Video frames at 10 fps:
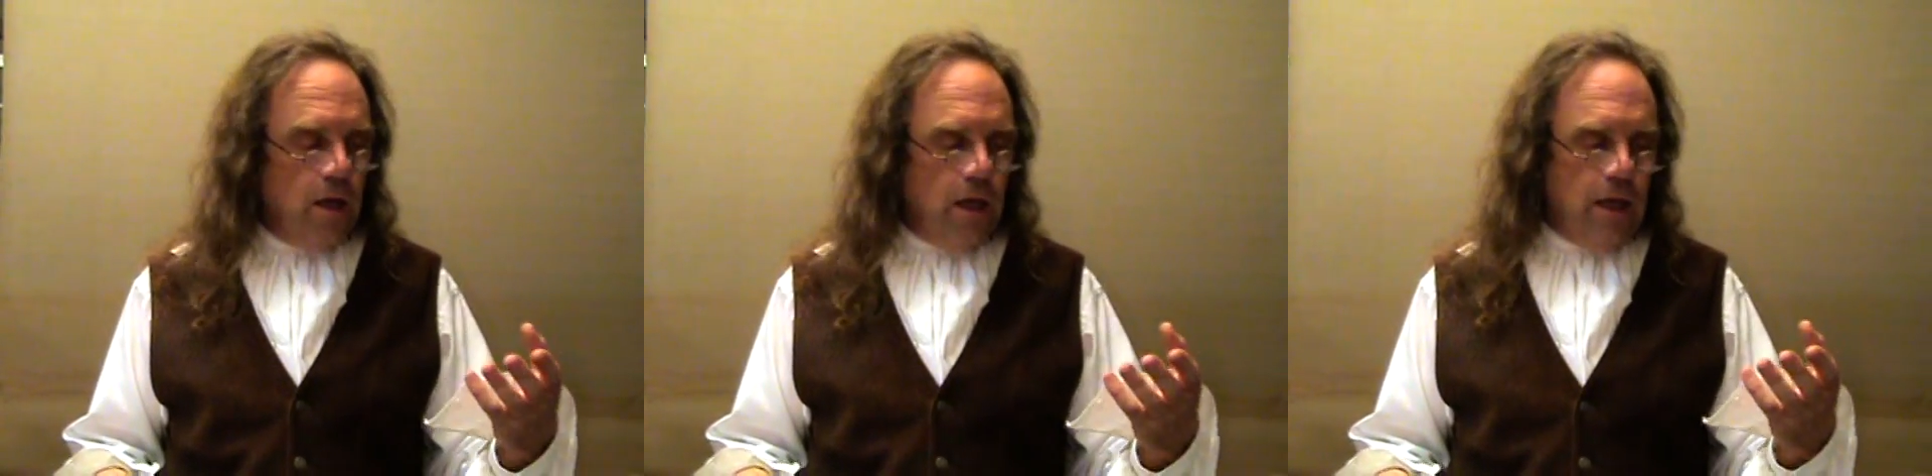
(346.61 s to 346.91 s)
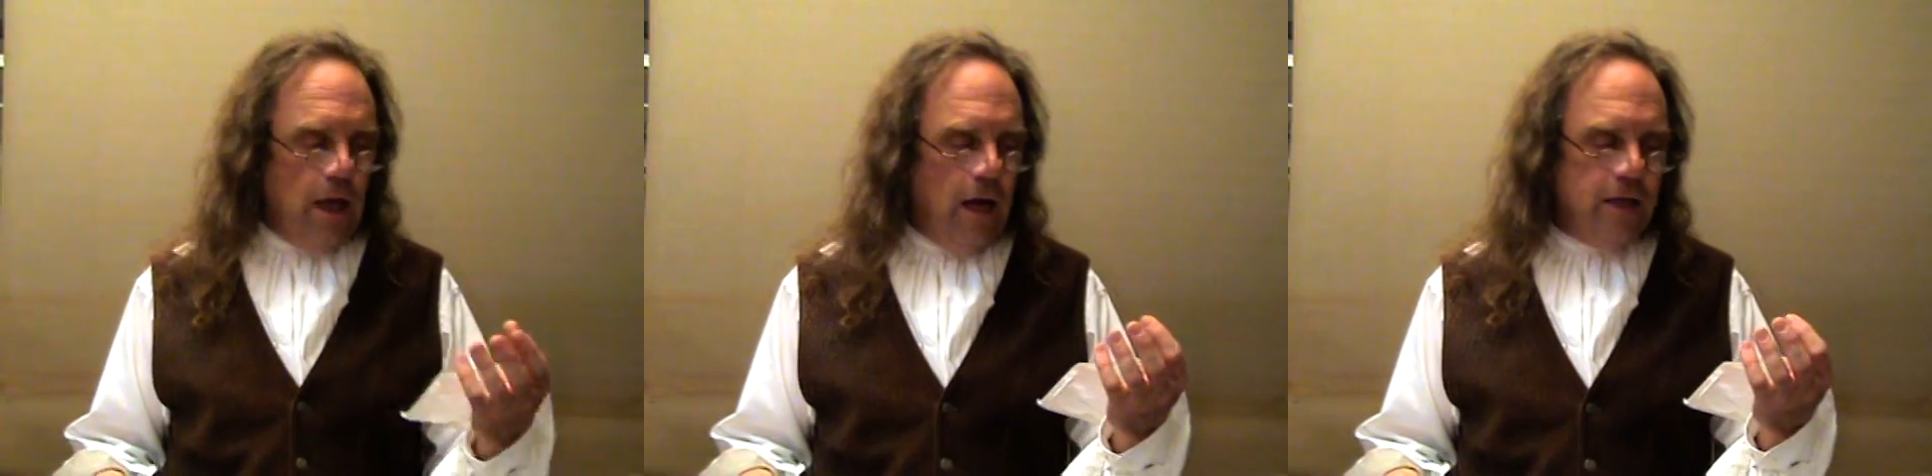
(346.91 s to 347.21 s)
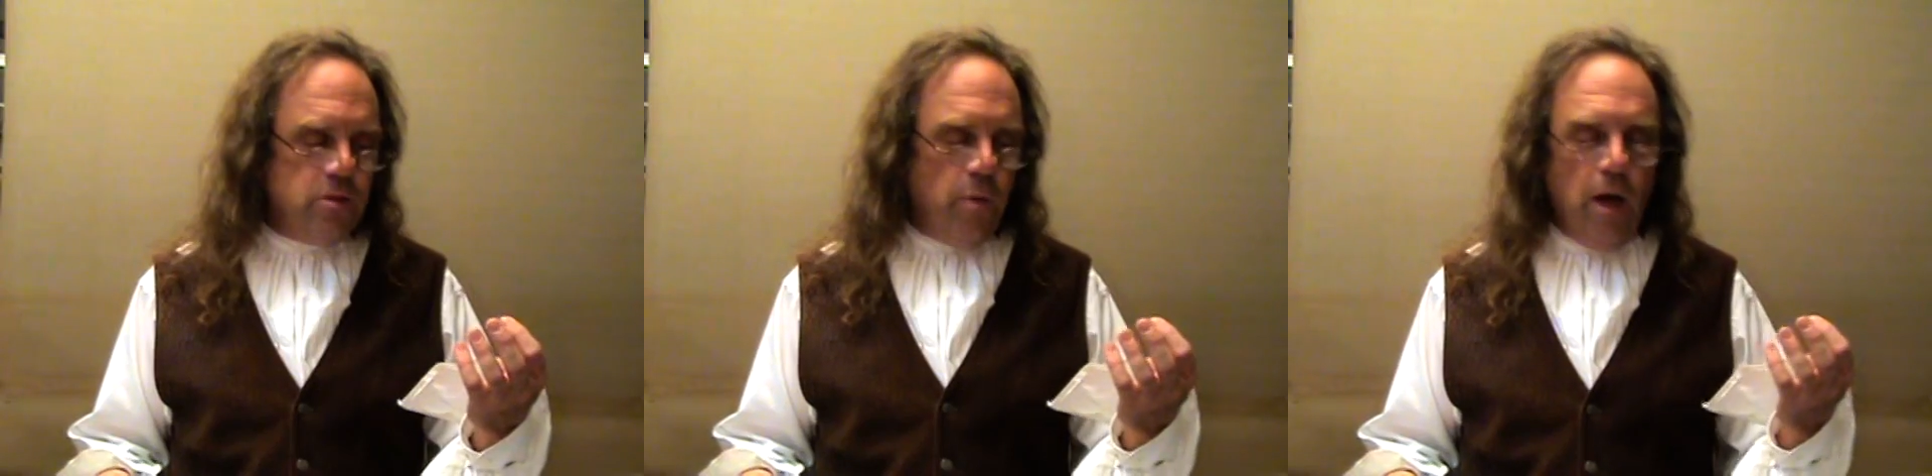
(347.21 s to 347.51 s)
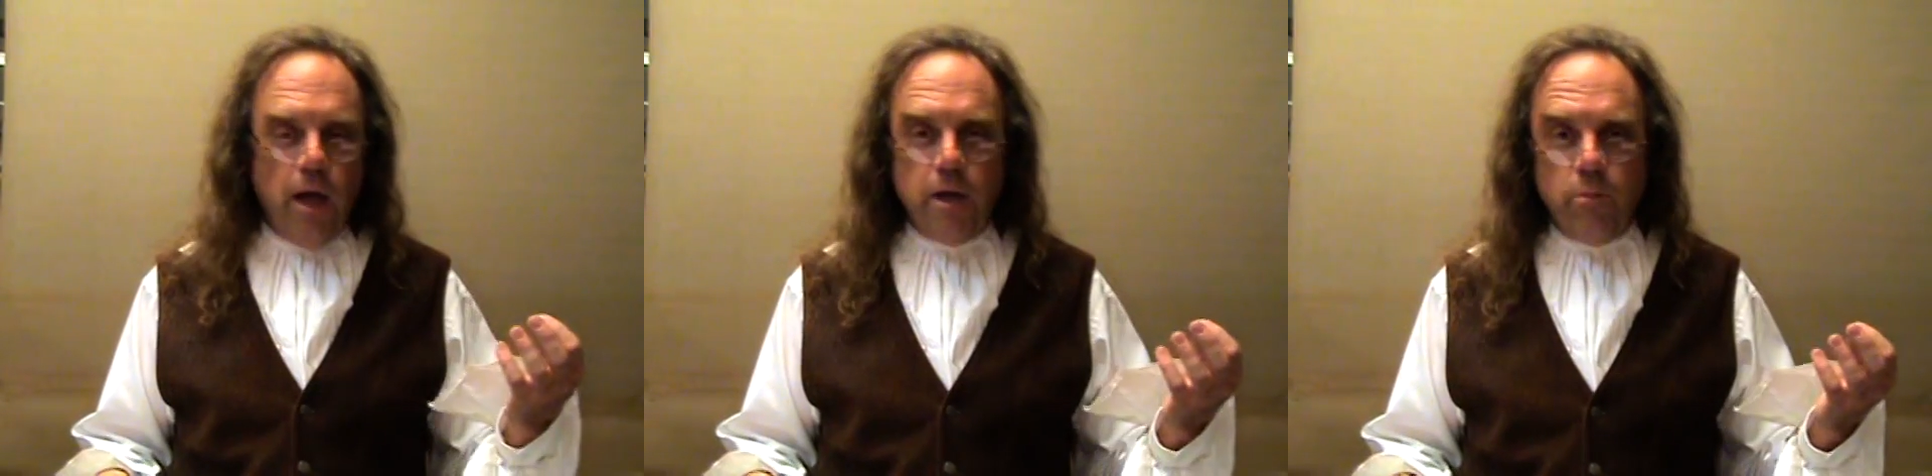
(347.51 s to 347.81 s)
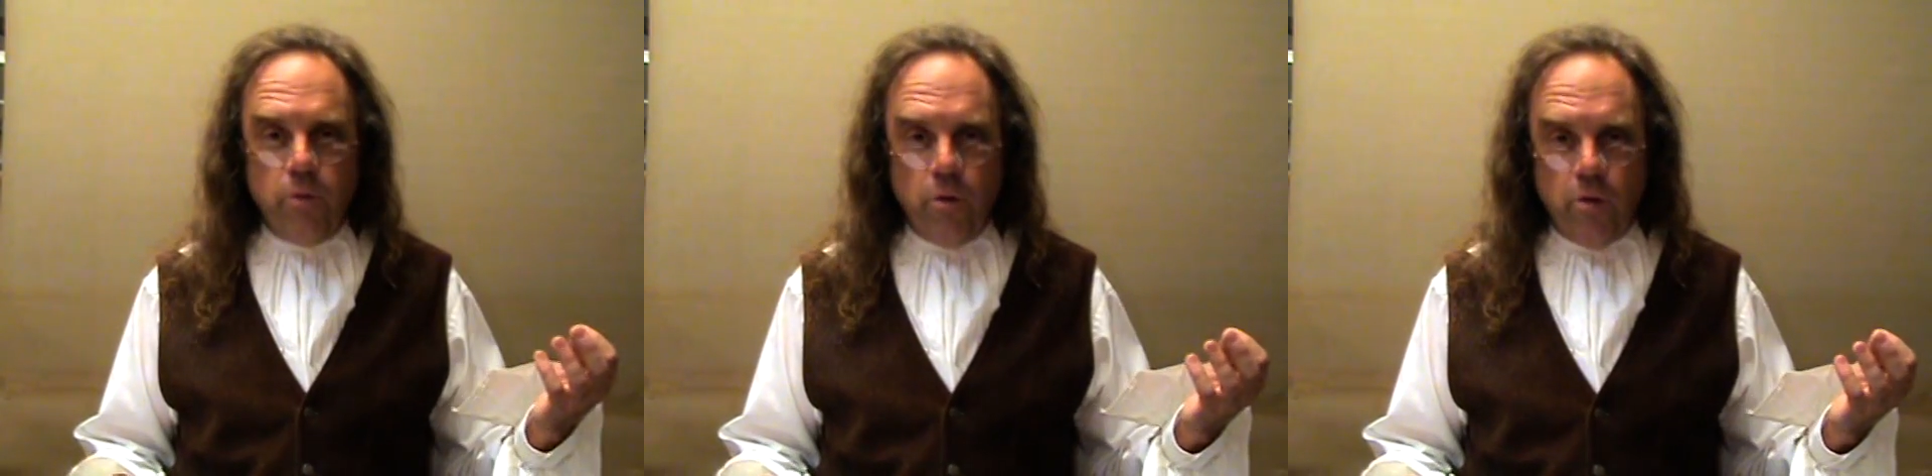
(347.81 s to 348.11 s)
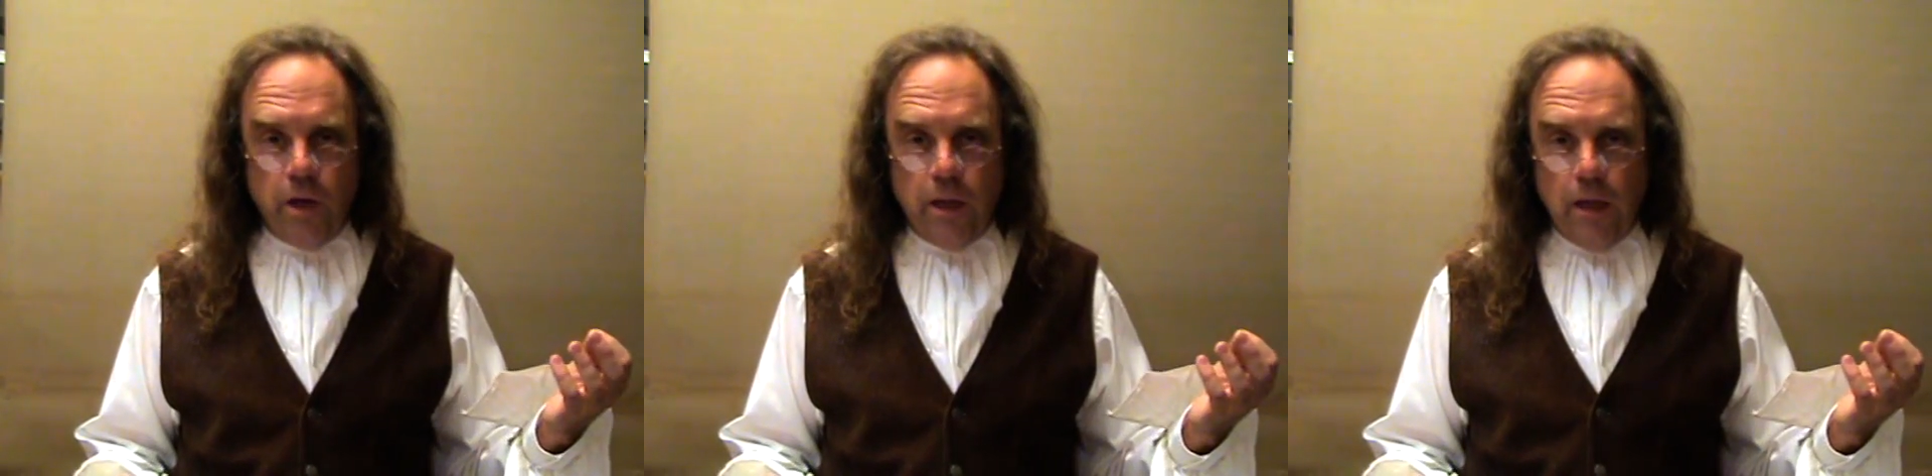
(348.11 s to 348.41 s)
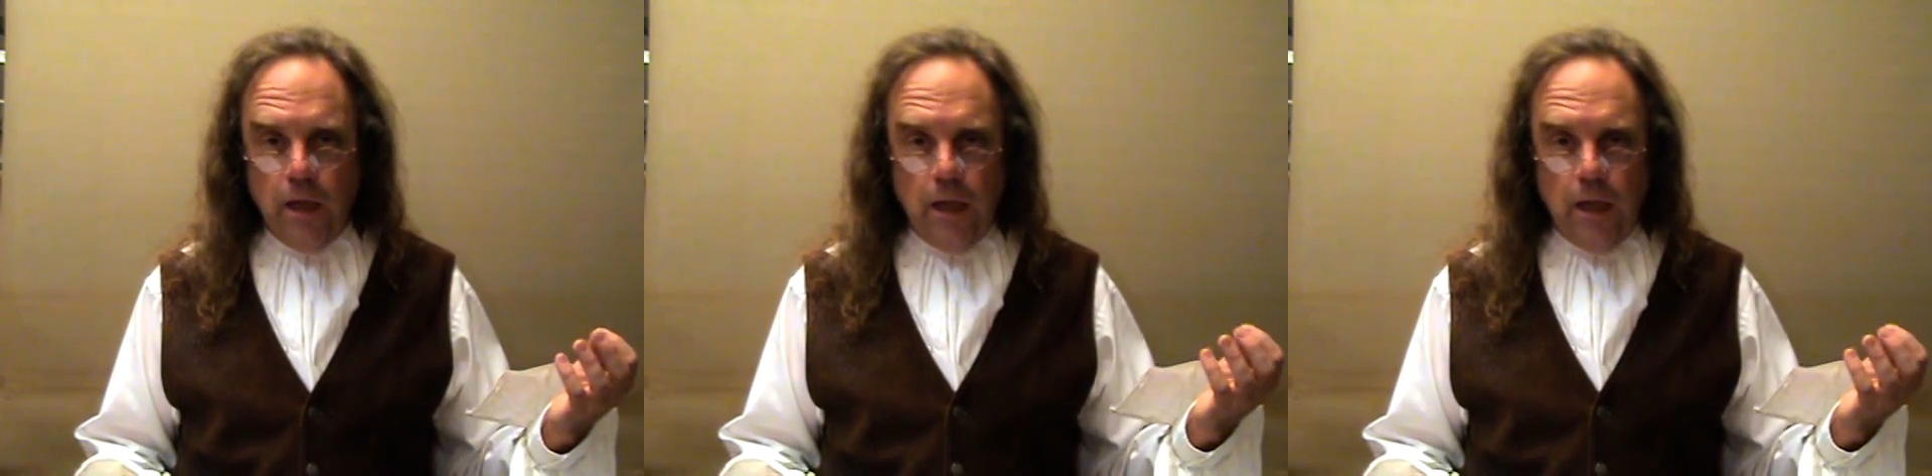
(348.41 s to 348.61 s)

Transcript: he hides behind immunity.